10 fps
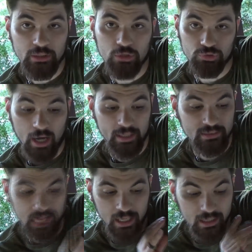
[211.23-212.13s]
those
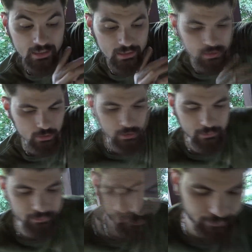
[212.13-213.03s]
rats, like literally.
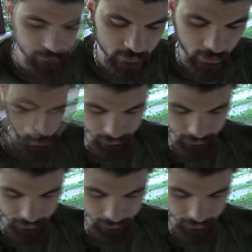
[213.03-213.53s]
So